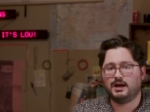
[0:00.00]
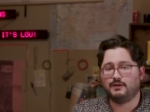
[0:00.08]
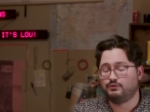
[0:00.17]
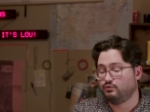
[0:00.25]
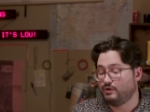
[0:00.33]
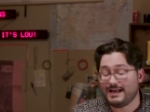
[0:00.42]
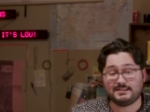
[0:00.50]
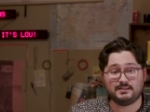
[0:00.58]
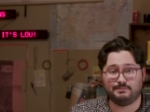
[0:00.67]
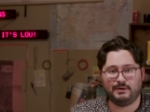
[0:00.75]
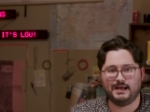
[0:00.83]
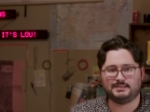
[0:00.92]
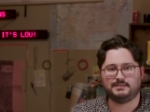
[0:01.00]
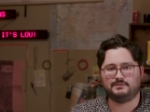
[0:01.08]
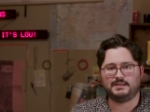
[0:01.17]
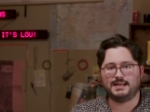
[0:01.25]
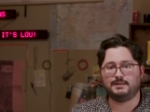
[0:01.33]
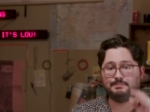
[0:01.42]
of the rest of the
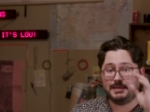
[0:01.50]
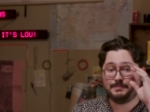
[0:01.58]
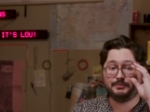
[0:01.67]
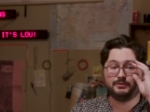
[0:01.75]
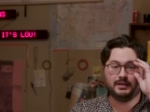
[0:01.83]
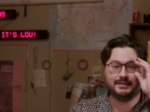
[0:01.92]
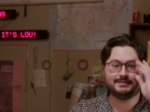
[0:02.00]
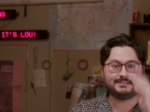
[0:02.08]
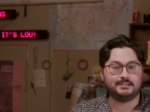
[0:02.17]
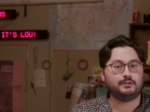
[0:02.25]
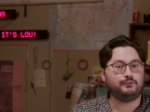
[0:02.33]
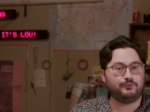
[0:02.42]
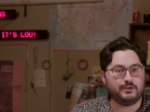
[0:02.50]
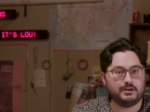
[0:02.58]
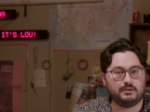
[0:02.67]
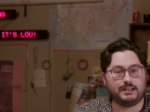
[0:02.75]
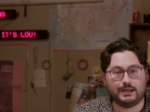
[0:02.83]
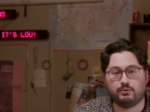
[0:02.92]
positive data, people still
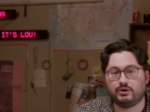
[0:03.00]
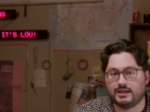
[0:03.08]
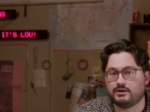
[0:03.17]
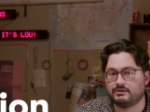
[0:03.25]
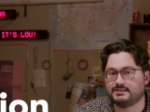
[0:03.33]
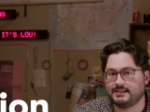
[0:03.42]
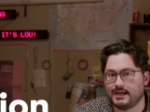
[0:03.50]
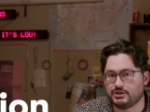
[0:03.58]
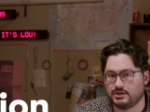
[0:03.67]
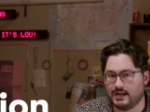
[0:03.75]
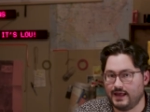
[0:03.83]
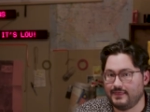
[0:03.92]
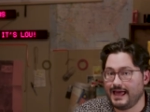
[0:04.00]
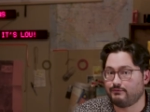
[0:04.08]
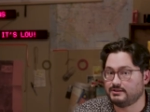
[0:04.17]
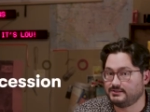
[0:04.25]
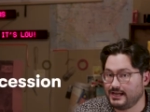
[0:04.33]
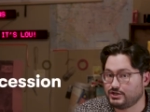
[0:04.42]
feel like we're in a recession, and that
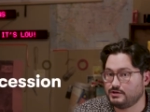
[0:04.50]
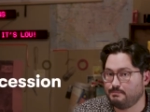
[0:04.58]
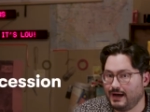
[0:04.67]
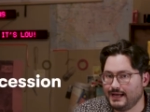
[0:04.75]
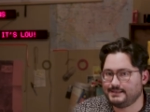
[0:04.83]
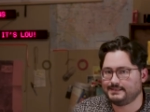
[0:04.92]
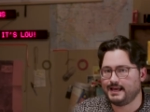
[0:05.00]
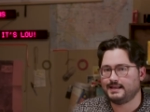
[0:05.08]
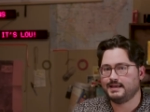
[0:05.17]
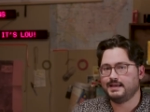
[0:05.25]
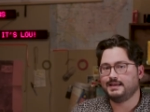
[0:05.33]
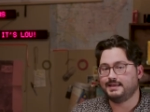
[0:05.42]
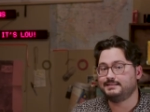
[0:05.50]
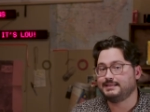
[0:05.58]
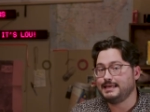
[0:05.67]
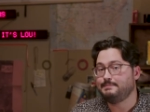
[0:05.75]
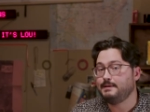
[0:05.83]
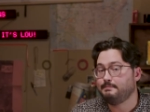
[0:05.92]
recession mindset is
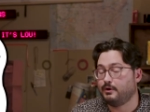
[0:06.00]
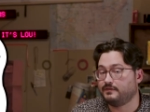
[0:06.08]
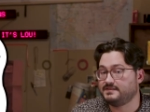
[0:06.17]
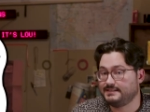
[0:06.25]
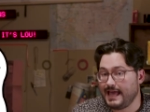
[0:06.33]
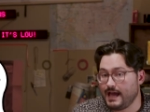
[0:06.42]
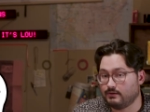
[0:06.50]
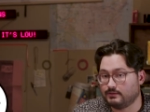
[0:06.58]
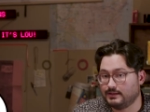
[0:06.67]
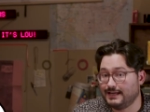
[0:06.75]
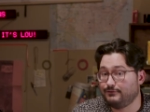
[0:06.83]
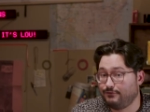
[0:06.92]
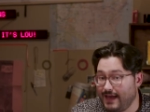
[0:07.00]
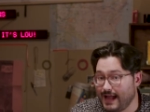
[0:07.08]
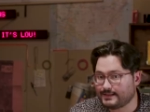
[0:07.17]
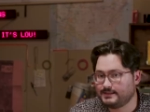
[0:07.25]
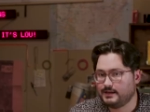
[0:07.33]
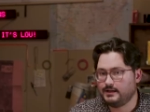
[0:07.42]
keeping births down. In
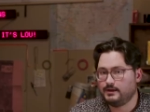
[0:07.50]
fact,